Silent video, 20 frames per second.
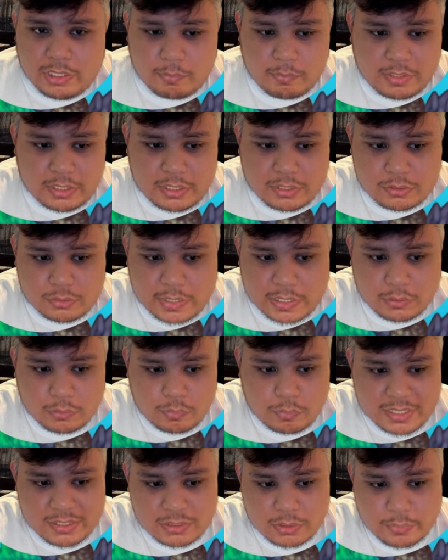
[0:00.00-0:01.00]
I'm going to try
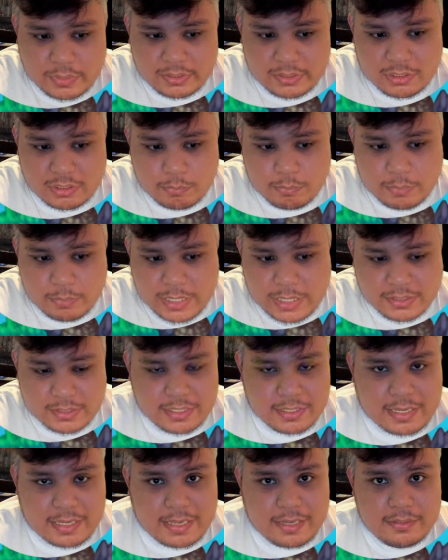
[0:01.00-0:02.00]
to answer it the best
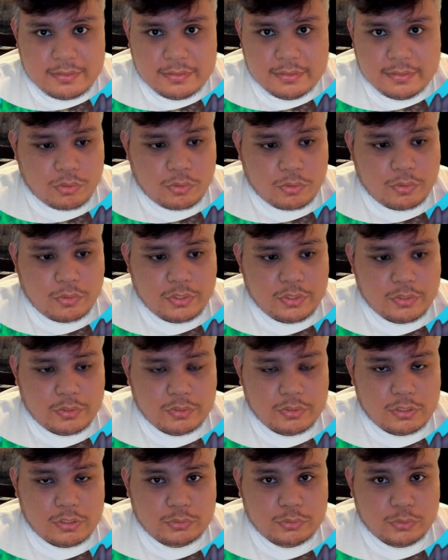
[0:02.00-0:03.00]
I can. Or you
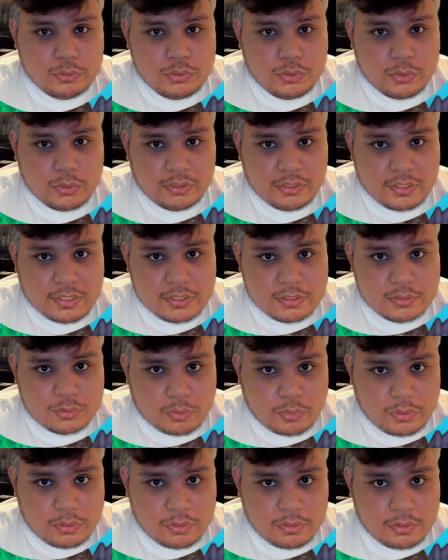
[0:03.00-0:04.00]
could also join the
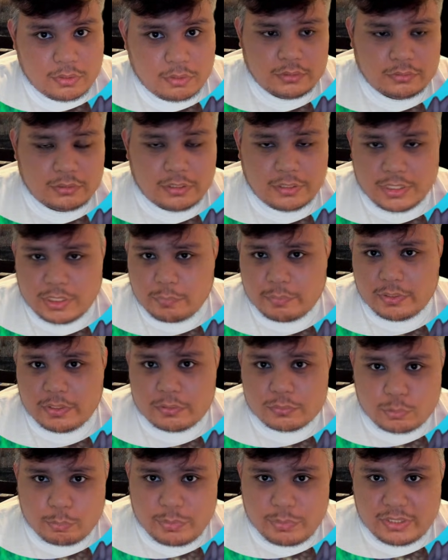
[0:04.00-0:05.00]
Discord. The link will
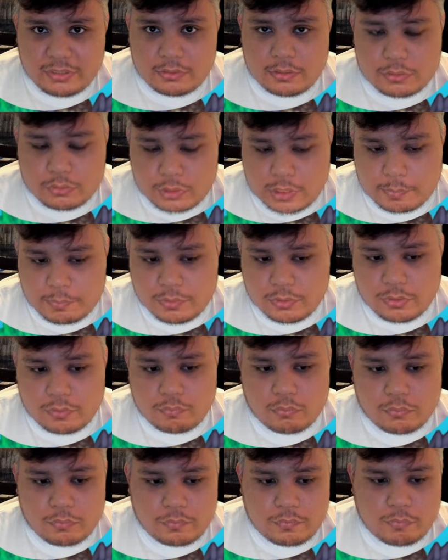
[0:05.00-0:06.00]
also be in the description
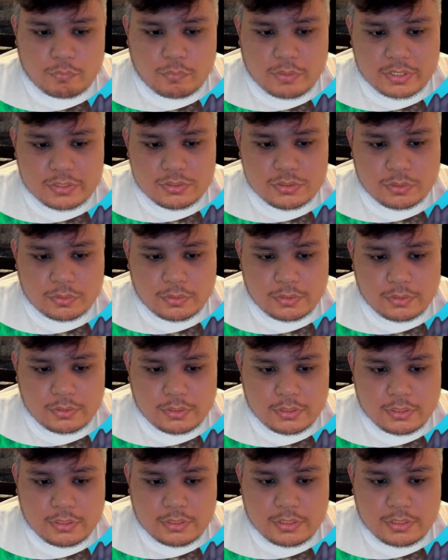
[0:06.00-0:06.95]
if, if you want to join.